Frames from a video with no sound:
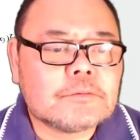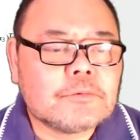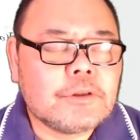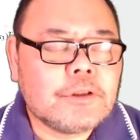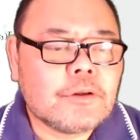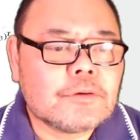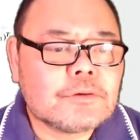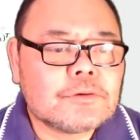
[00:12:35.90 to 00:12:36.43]

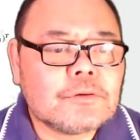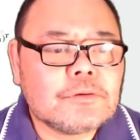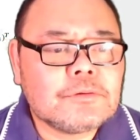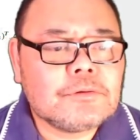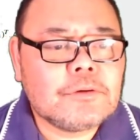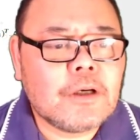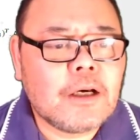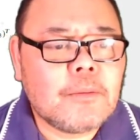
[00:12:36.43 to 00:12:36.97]
we
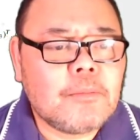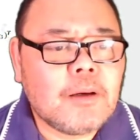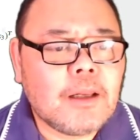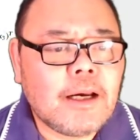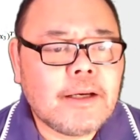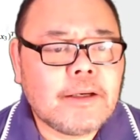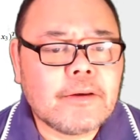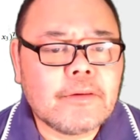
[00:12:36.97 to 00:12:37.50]
also
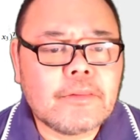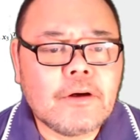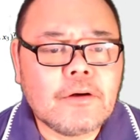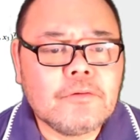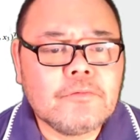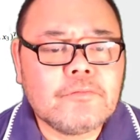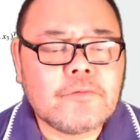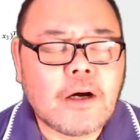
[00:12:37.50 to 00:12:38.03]
apply a
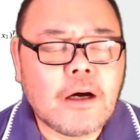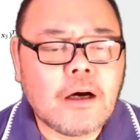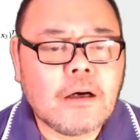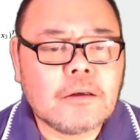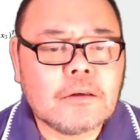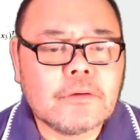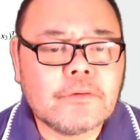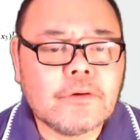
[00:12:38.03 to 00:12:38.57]
low, uh,
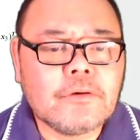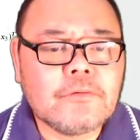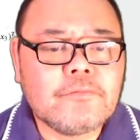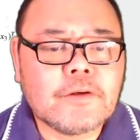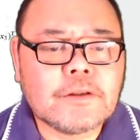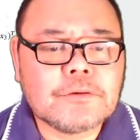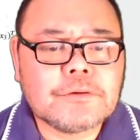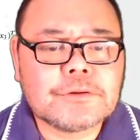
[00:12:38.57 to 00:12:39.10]
low
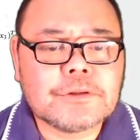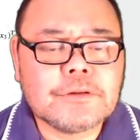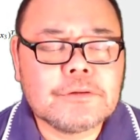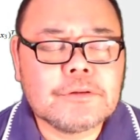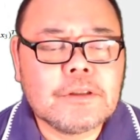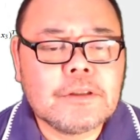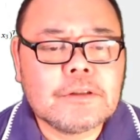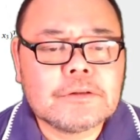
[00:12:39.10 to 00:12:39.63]
function.